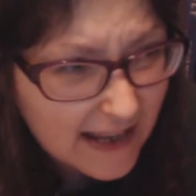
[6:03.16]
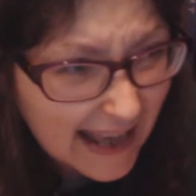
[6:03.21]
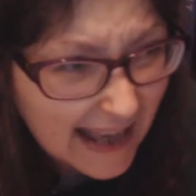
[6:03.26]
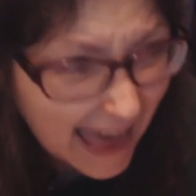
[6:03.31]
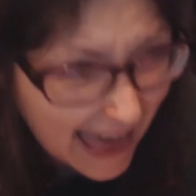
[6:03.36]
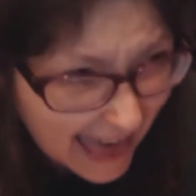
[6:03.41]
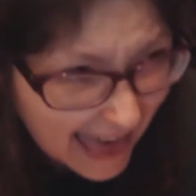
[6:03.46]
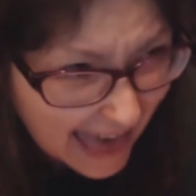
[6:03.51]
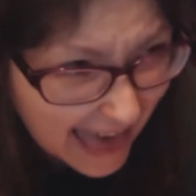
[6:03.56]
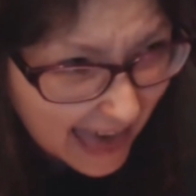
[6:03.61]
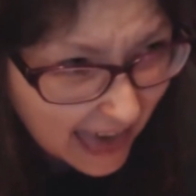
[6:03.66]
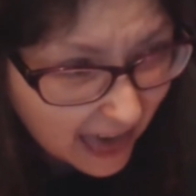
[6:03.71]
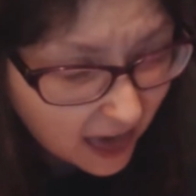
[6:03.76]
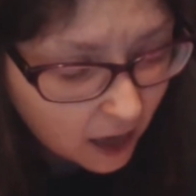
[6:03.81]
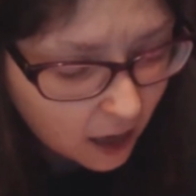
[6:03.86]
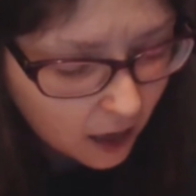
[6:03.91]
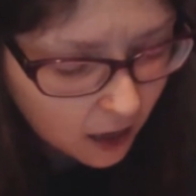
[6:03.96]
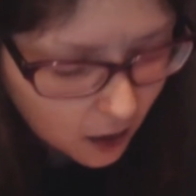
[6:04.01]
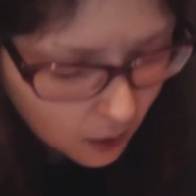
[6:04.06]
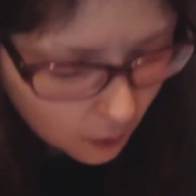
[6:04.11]
we care.
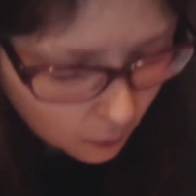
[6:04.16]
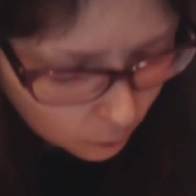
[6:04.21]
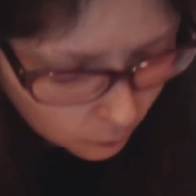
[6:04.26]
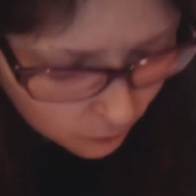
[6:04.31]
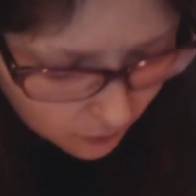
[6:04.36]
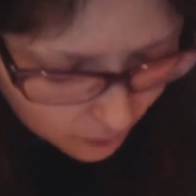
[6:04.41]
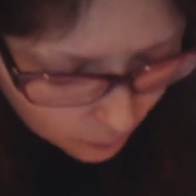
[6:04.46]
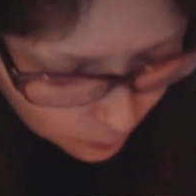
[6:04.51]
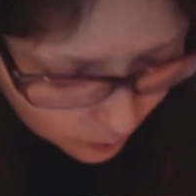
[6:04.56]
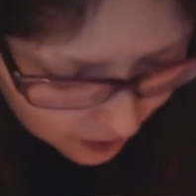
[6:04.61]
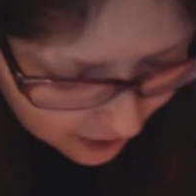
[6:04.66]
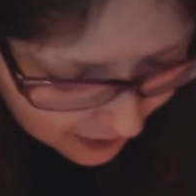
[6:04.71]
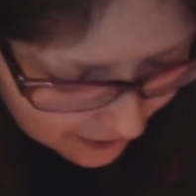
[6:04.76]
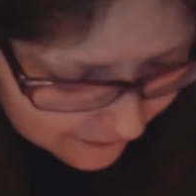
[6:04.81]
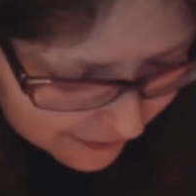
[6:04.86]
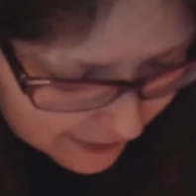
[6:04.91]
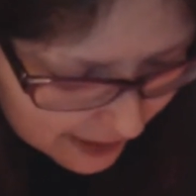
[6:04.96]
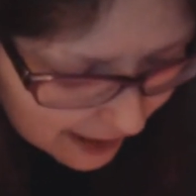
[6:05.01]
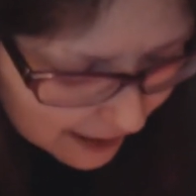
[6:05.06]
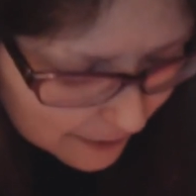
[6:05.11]

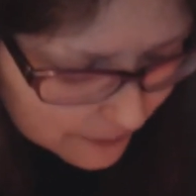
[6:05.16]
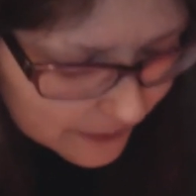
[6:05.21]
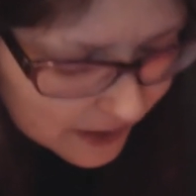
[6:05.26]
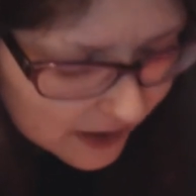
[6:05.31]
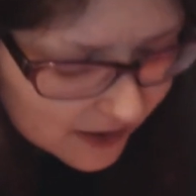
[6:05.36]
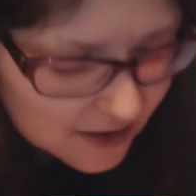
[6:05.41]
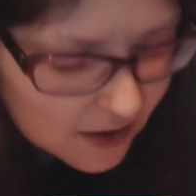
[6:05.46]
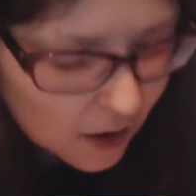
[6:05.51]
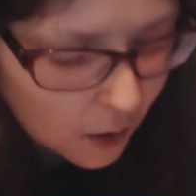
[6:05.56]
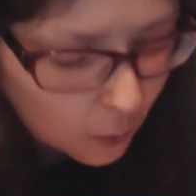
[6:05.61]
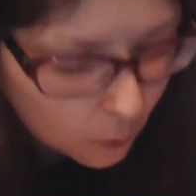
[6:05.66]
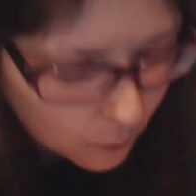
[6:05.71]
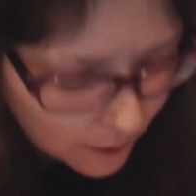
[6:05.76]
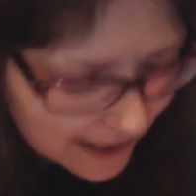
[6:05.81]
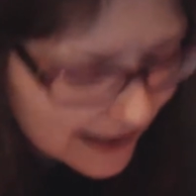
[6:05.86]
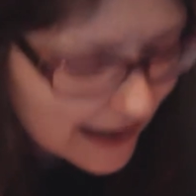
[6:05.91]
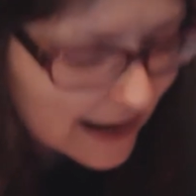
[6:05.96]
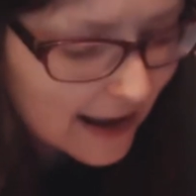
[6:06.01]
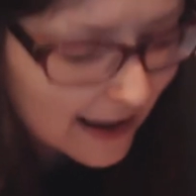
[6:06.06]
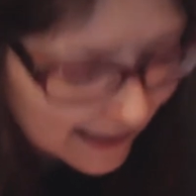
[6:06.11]
Whatever happens,
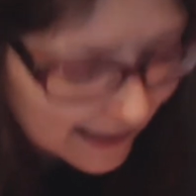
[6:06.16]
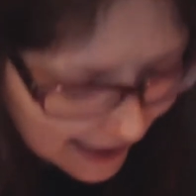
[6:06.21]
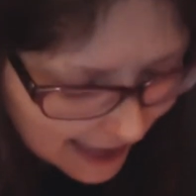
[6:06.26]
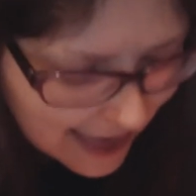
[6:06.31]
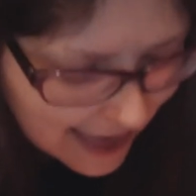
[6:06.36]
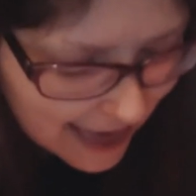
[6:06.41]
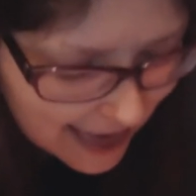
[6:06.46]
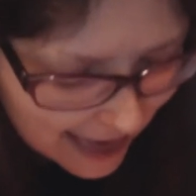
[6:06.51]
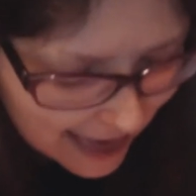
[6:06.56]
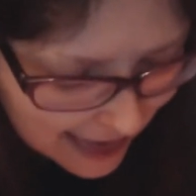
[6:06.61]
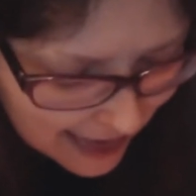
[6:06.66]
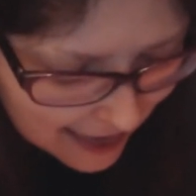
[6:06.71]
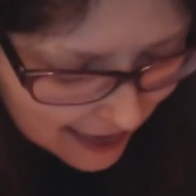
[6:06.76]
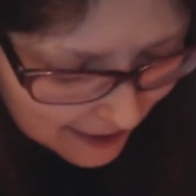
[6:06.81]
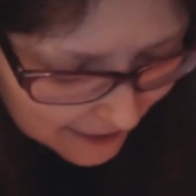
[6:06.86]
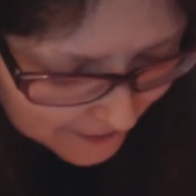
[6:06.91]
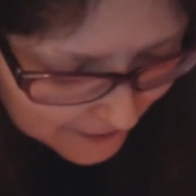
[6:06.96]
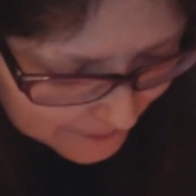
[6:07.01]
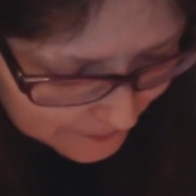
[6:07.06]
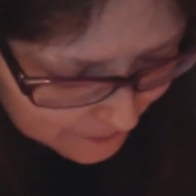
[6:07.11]
we care.
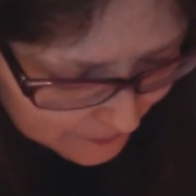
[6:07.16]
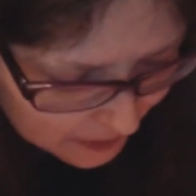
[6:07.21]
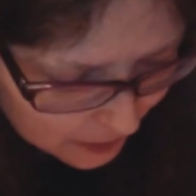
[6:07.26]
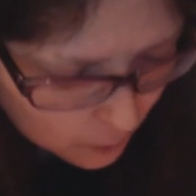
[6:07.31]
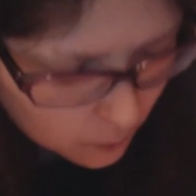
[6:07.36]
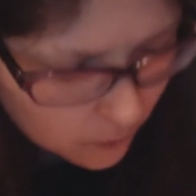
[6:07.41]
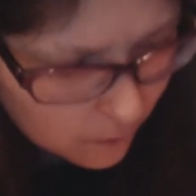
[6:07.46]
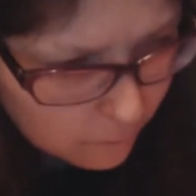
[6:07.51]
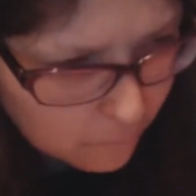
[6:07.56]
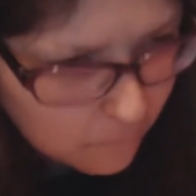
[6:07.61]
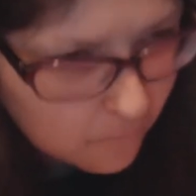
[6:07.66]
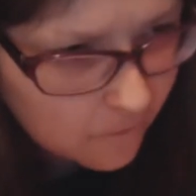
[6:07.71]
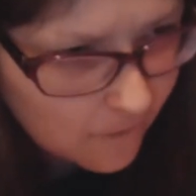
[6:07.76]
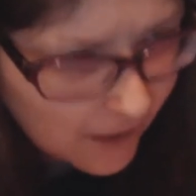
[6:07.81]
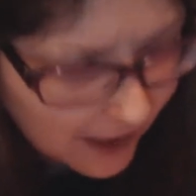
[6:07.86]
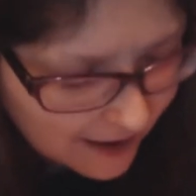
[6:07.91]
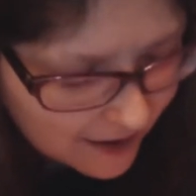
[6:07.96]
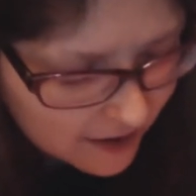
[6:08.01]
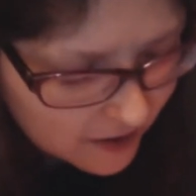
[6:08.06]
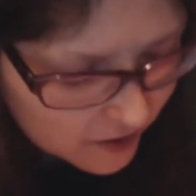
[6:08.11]
We'll
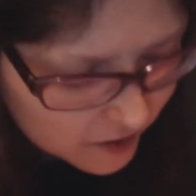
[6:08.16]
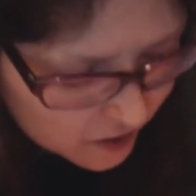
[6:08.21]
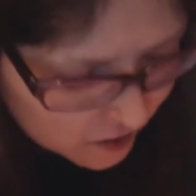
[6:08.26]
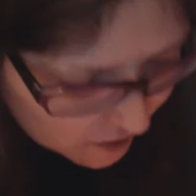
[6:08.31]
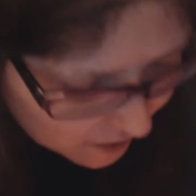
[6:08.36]
fight the